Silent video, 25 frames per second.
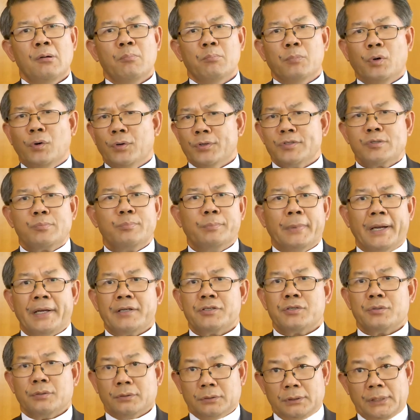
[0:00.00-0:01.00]
most
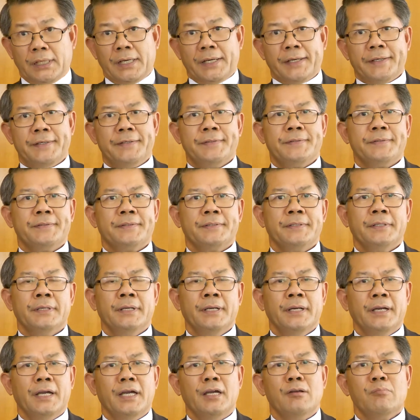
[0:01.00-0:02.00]
marginalized
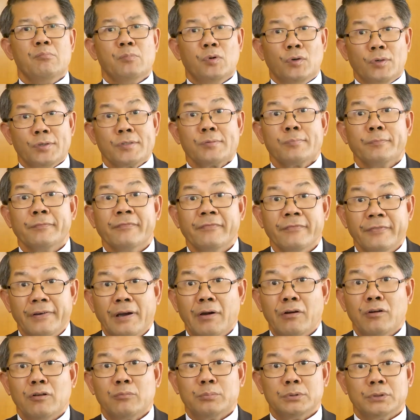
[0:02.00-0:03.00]
and most
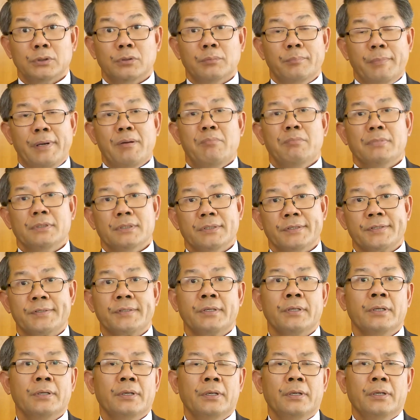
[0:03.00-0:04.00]
vulnerable
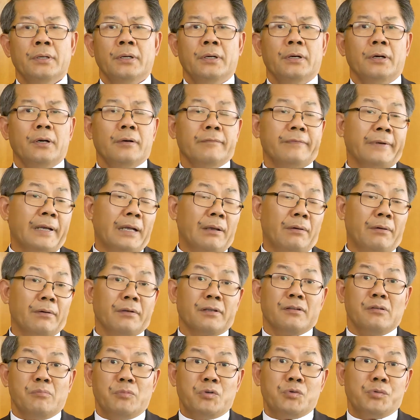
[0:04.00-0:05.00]
members of our
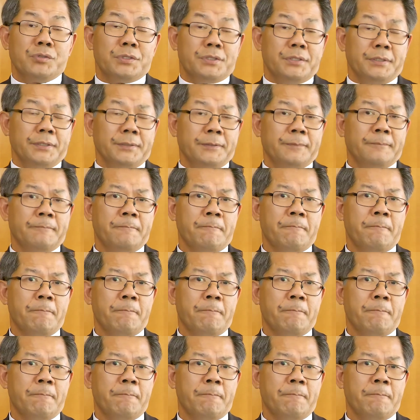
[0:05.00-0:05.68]
community.